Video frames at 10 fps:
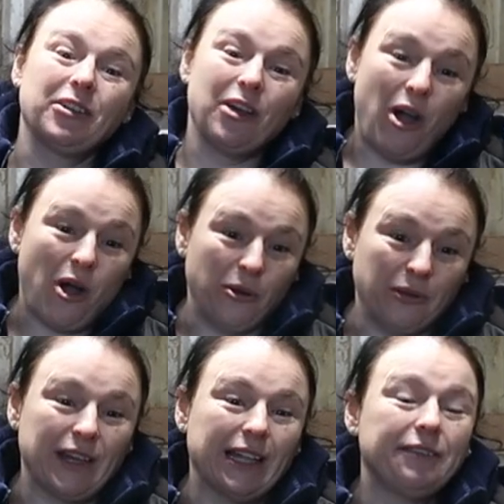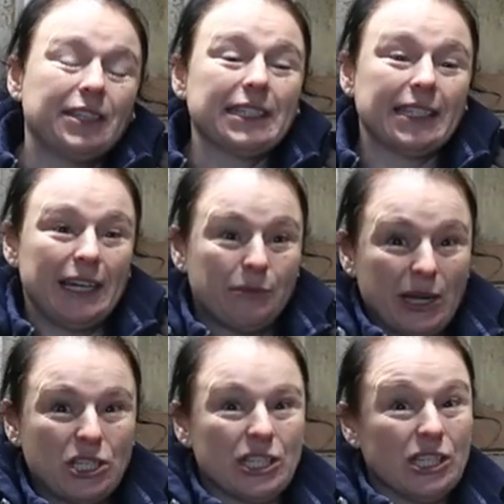So the whole of that left-hand side
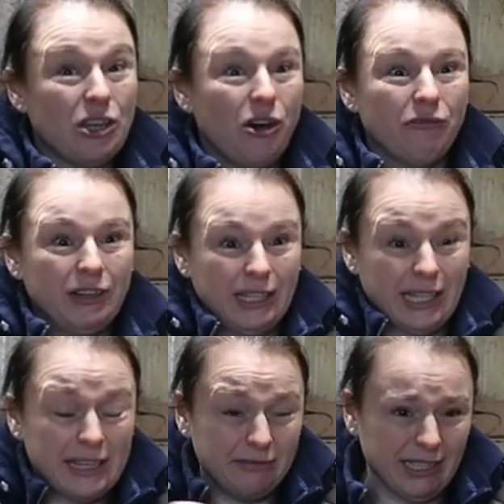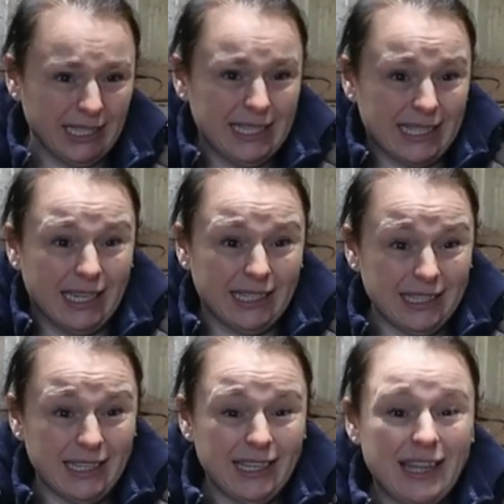where she's not
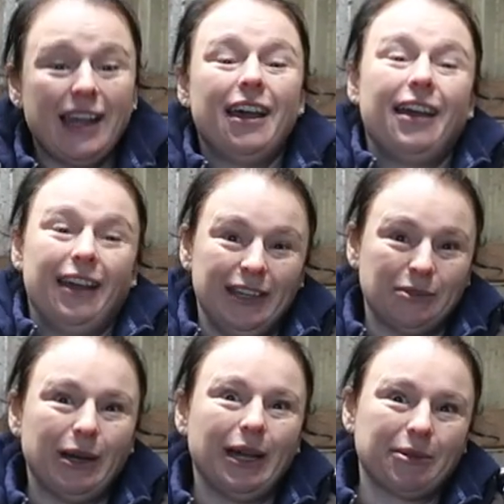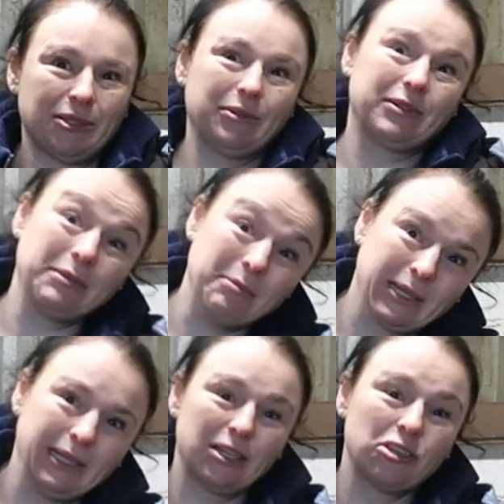releasing is why, because we've
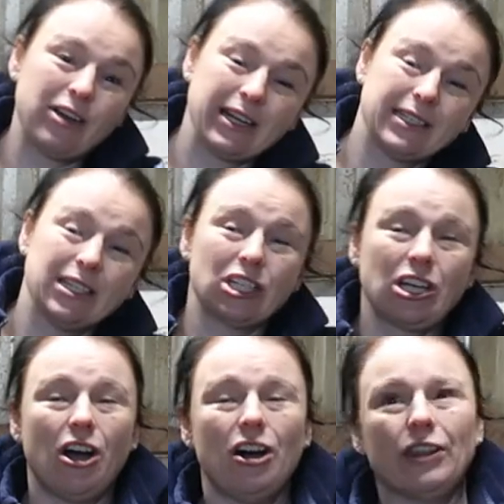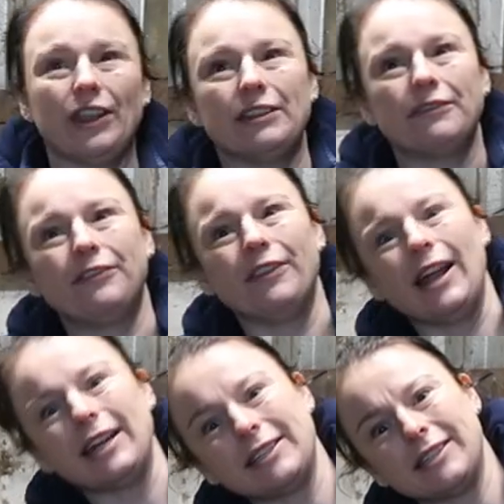completely contracted and she can't then
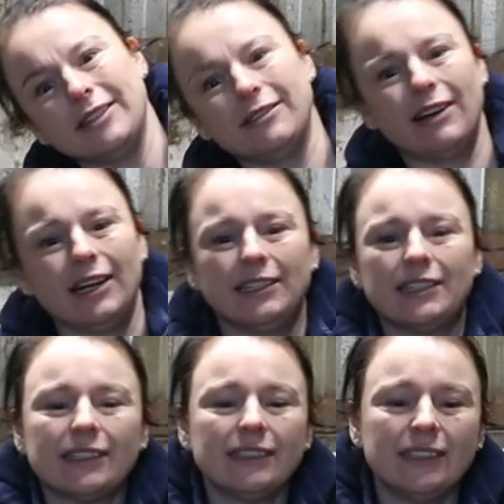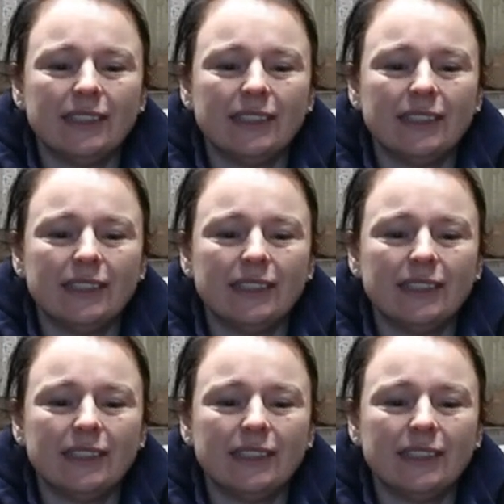flex to the right.